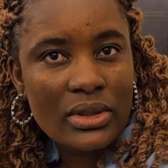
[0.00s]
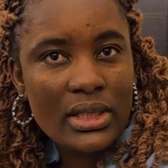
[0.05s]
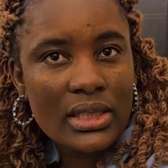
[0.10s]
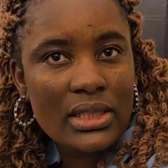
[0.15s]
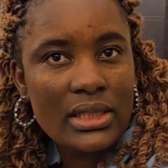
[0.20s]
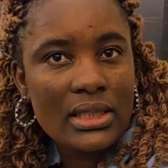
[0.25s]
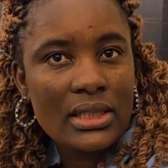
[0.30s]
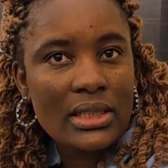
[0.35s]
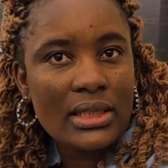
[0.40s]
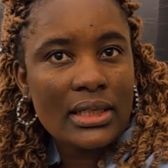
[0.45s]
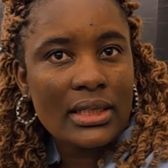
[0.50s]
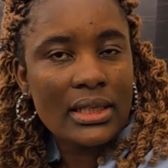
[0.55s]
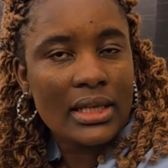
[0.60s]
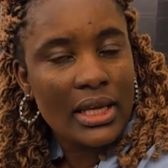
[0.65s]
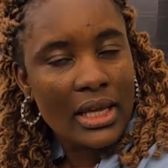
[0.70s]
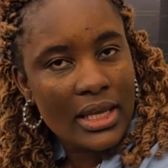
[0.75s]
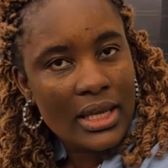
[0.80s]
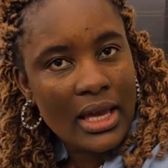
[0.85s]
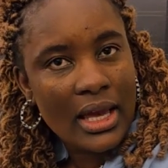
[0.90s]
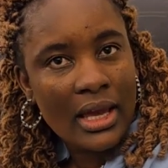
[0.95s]
already in
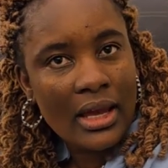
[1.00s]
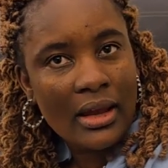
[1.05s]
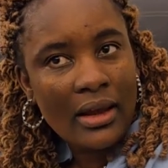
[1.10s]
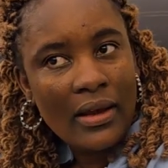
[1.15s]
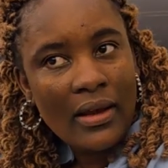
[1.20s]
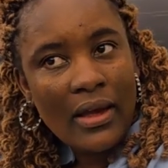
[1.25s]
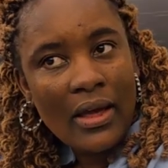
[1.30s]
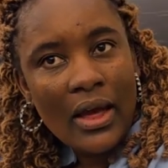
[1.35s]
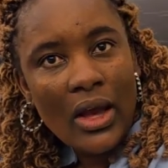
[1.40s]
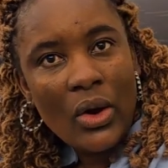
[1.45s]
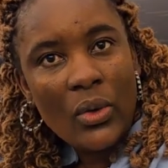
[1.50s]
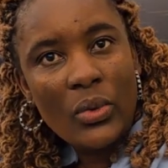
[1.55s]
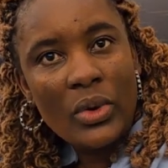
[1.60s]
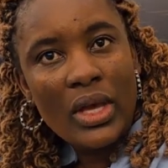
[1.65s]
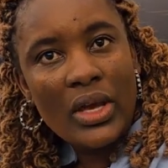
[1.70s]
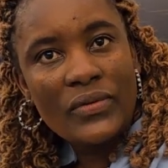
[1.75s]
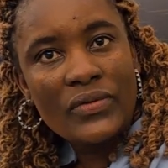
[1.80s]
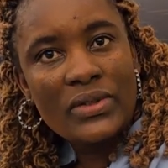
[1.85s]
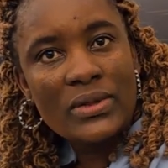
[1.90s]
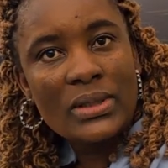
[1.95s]
Kenya.
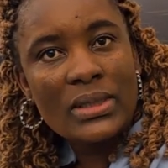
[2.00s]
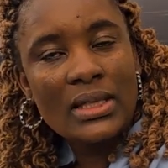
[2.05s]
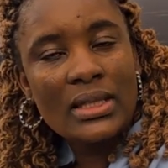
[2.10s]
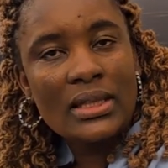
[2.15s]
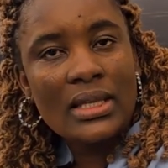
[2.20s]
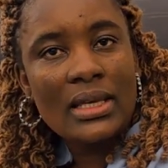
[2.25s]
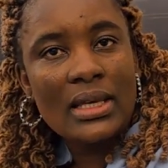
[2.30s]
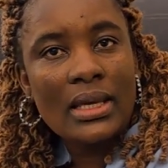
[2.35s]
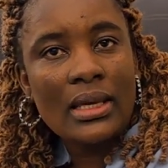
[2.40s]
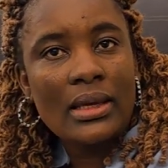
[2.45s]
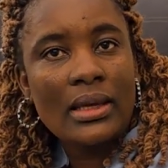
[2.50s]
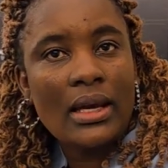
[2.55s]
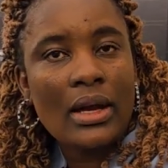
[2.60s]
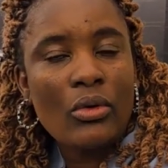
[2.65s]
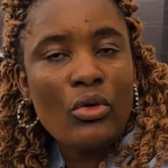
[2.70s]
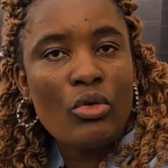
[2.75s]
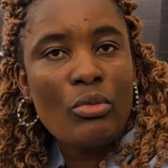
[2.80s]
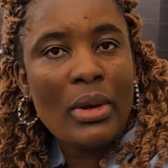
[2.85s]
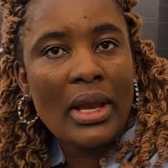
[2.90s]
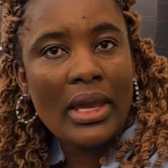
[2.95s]
We have seen the
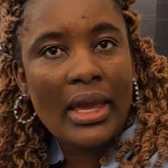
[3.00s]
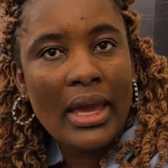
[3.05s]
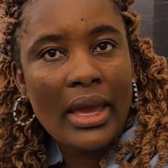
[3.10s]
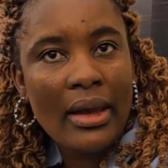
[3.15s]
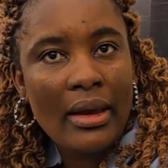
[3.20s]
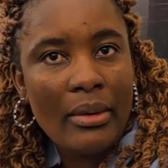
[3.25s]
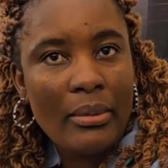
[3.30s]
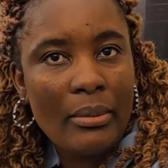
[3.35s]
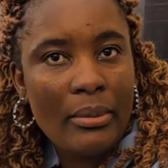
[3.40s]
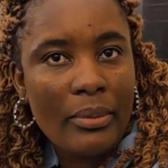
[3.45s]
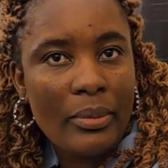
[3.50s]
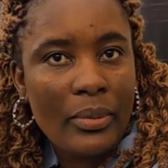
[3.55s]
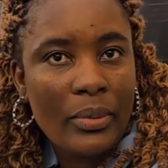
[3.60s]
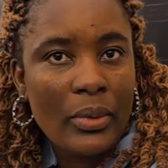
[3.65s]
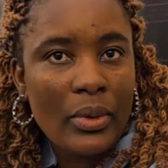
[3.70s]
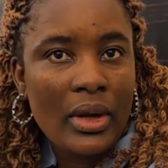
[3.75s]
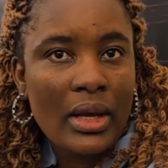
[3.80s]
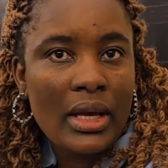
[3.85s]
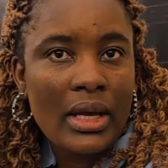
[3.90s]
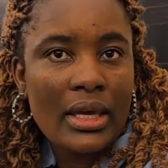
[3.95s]
Kakuma
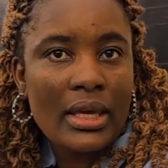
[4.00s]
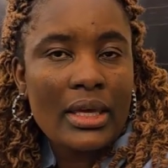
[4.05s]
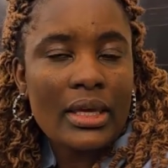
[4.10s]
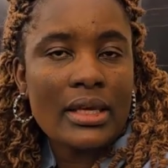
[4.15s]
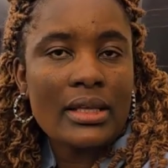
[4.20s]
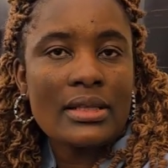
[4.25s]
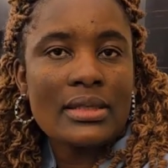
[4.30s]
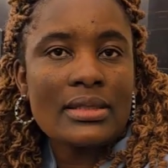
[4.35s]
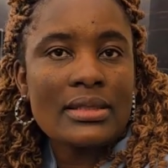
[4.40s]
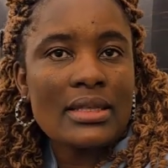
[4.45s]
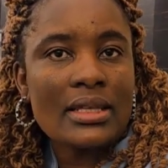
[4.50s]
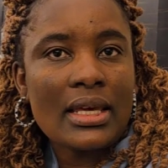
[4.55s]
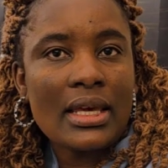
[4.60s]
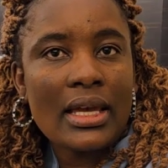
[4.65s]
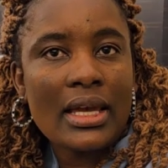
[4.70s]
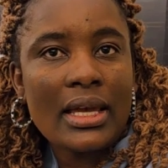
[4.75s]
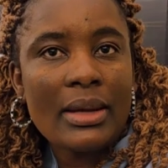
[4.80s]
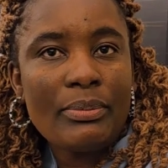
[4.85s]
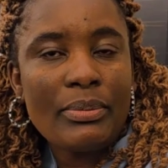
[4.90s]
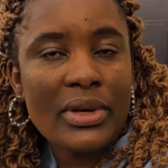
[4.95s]
camp, girls
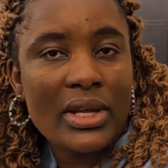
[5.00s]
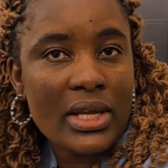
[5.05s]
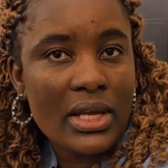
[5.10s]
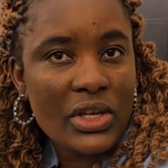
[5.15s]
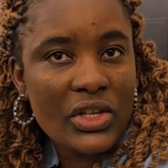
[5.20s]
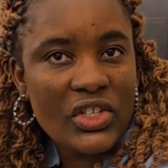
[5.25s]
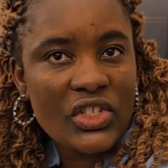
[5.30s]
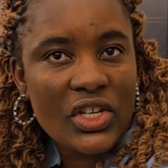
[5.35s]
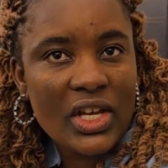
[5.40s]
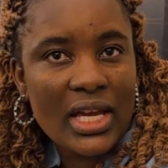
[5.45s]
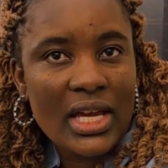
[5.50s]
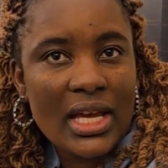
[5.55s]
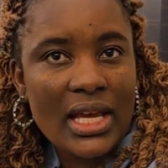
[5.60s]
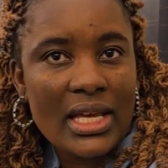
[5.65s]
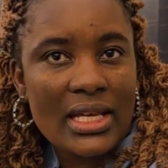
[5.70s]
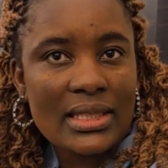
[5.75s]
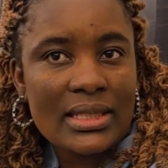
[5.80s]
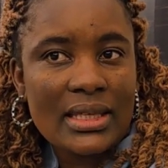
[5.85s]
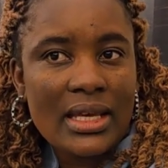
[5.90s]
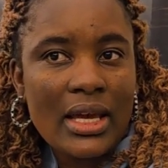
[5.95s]
there playing
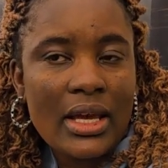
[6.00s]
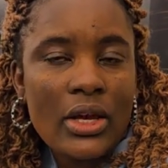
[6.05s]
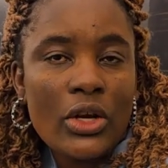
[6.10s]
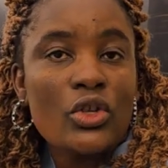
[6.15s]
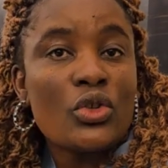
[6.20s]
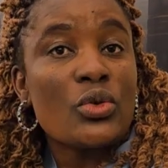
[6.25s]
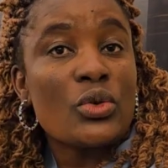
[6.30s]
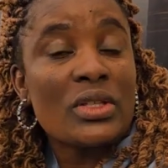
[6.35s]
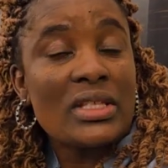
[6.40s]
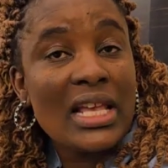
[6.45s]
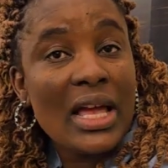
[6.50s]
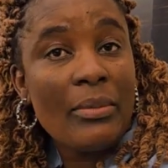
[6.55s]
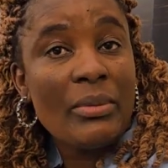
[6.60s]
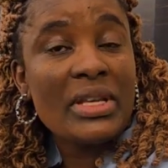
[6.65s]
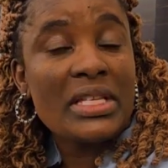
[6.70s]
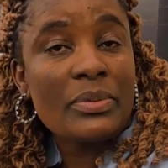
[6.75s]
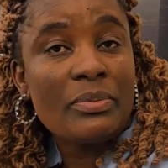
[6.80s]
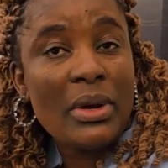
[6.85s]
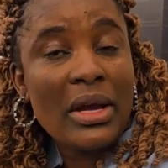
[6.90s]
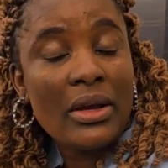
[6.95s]
chess. To
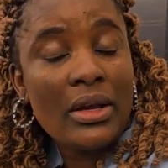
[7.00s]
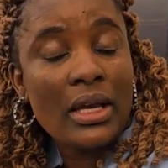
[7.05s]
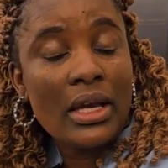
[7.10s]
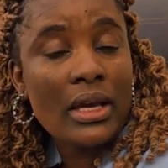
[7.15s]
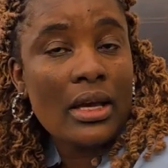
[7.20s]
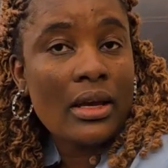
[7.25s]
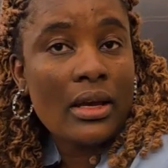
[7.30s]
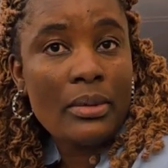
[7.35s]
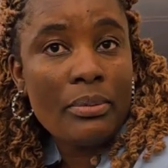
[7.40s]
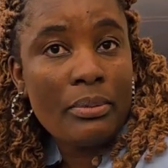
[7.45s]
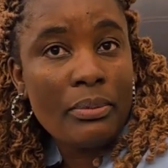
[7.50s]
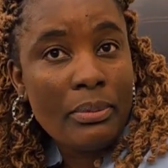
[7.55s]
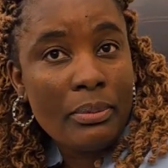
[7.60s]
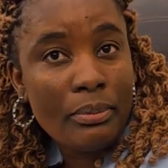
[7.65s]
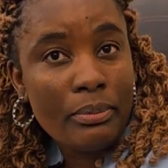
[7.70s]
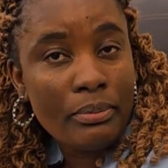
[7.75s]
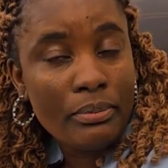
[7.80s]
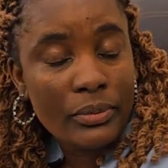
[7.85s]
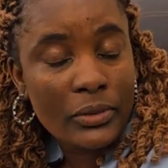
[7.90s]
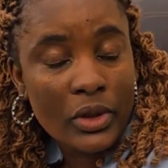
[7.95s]
some, is uh,
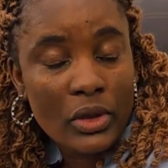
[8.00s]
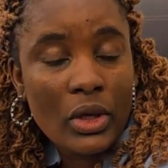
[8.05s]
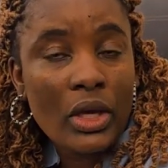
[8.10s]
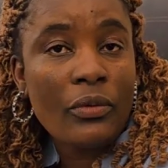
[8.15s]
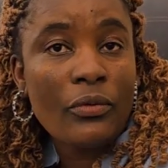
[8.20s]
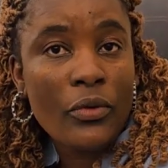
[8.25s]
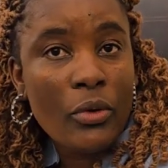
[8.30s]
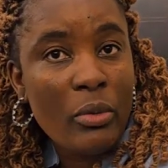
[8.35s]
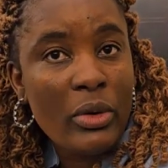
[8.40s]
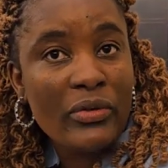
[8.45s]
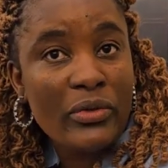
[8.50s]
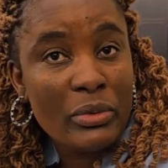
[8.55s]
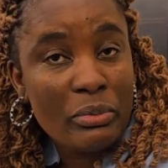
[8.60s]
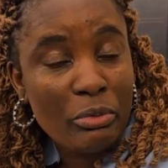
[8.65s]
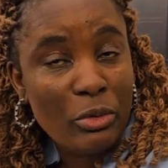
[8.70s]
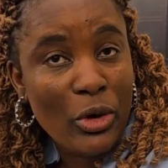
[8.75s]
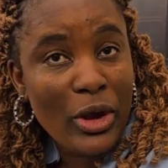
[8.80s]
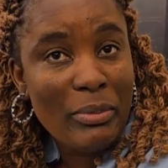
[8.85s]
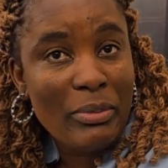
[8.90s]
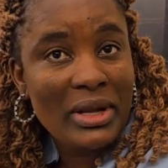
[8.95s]
a form of
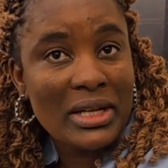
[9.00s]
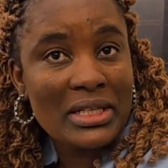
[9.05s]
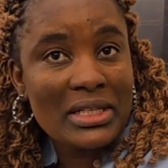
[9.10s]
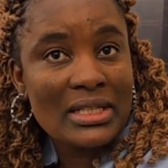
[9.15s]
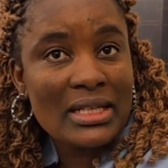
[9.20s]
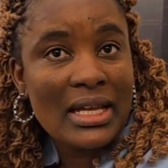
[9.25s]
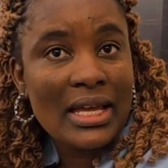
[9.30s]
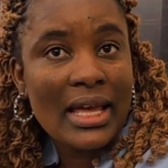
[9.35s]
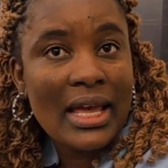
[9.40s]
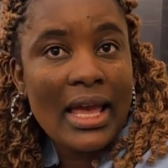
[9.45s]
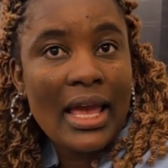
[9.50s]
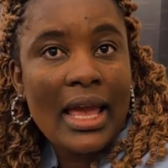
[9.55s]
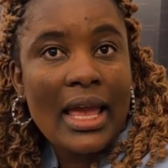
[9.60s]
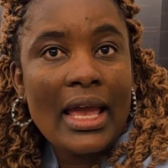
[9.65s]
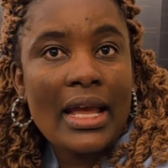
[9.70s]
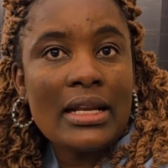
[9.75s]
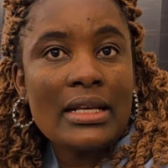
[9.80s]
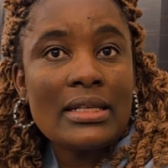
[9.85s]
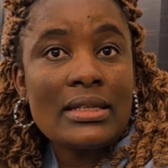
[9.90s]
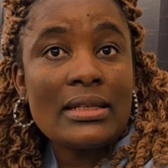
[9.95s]
employment,
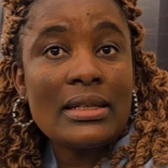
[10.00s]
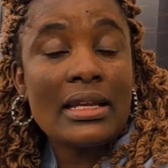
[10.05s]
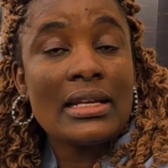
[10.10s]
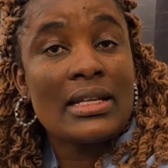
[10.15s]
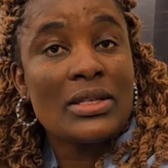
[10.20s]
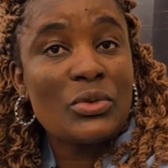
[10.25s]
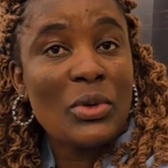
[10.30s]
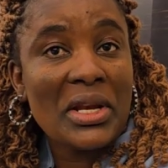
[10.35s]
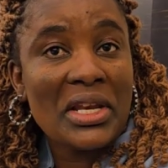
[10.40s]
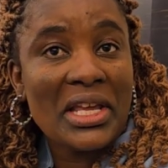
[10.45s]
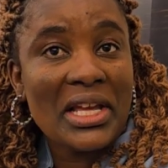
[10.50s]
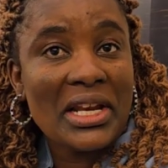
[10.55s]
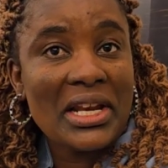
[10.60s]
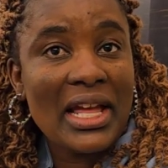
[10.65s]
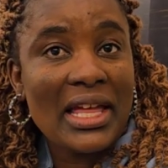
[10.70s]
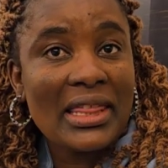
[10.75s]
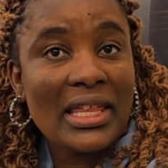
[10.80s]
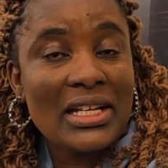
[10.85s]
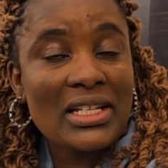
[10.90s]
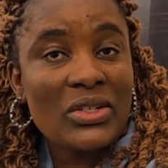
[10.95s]
and that is one
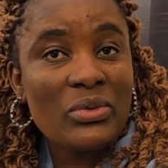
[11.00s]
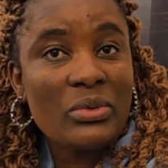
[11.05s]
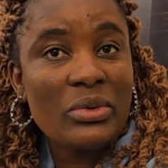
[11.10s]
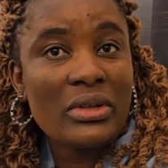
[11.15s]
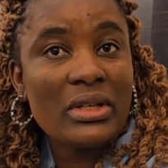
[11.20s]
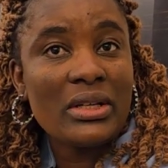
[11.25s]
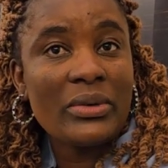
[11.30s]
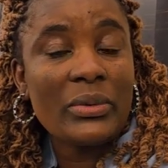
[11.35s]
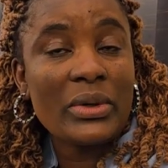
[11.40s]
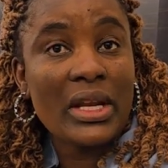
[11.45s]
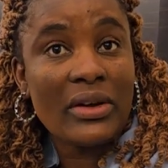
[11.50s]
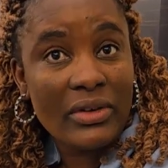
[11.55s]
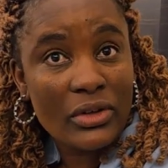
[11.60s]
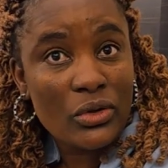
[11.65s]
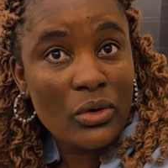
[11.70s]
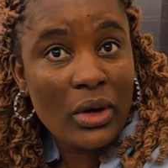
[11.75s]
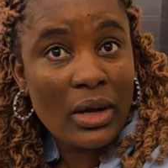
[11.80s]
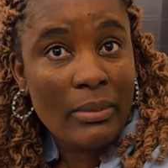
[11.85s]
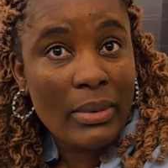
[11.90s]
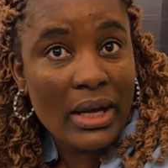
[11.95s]
area that we, we
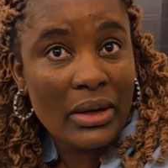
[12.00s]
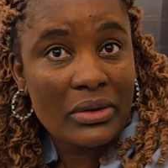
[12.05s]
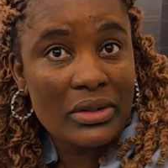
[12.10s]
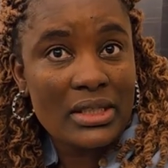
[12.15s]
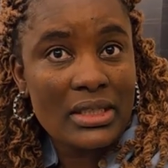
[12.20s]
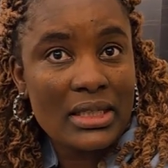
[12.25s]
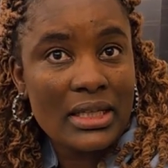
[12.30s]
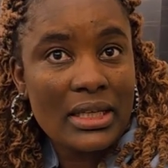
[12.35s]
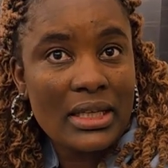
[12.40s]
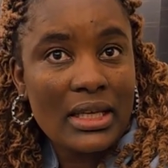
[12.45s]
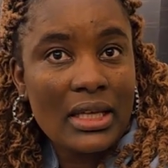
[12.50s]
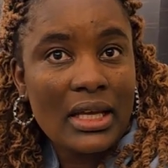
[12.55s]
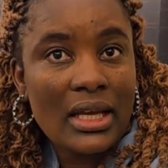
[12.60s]
never talk about.